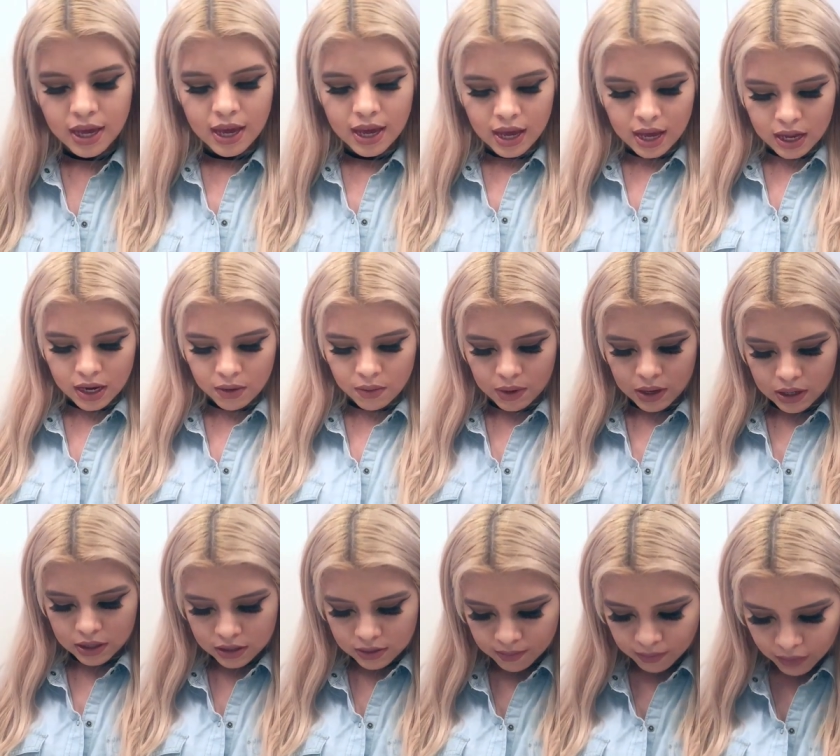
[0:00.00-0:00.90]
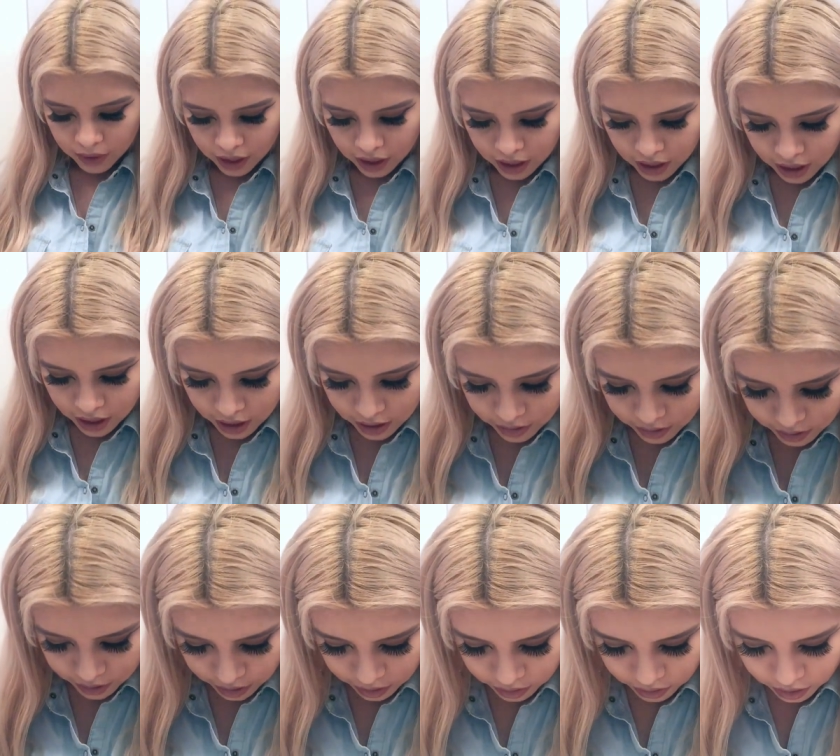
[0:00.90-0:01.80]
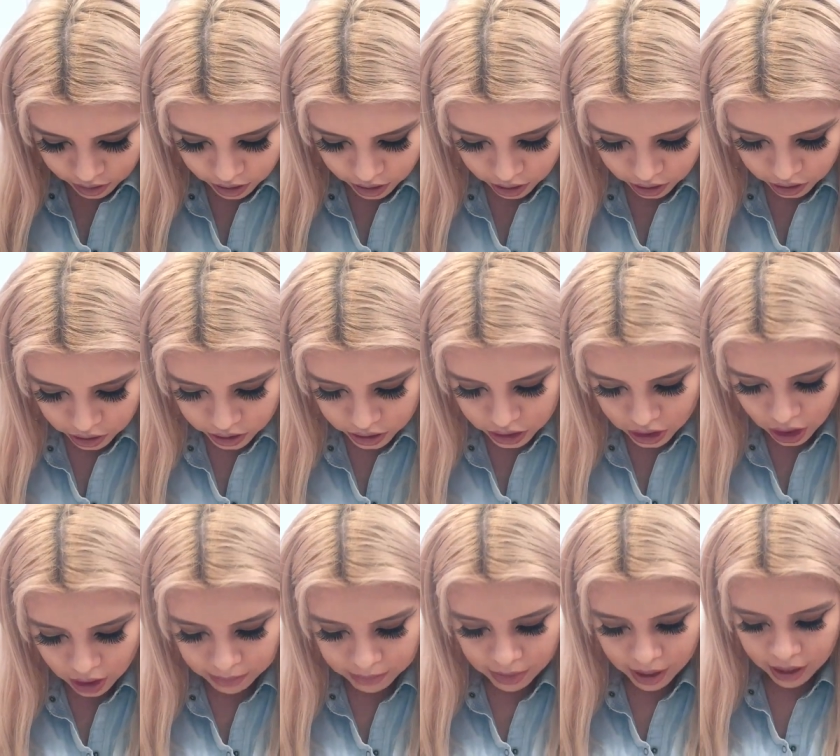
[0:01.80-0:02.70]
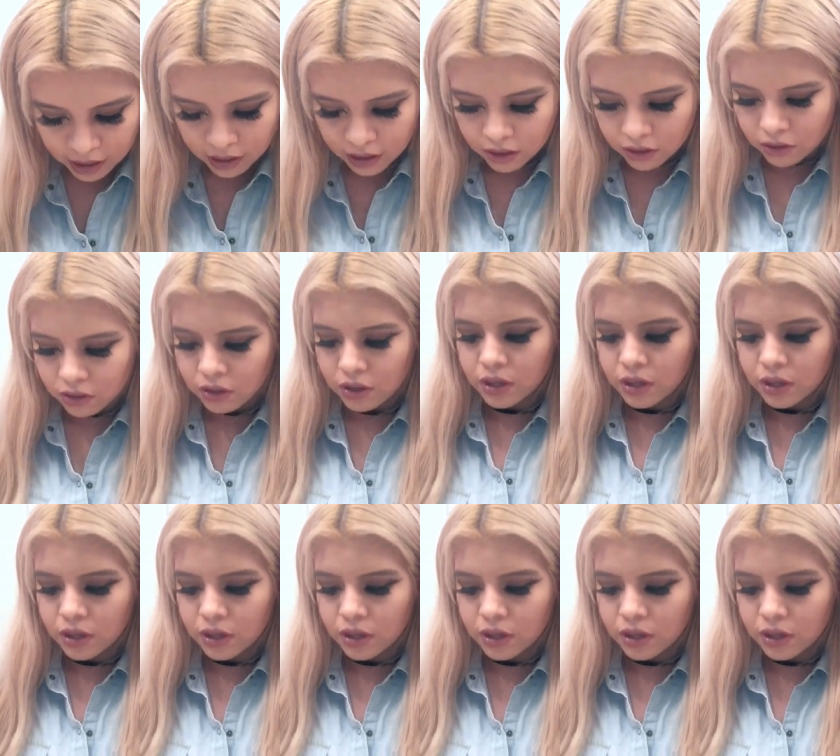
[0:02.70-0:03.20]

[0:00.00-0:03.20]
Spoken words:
Anyways, the other color is called Man Eater,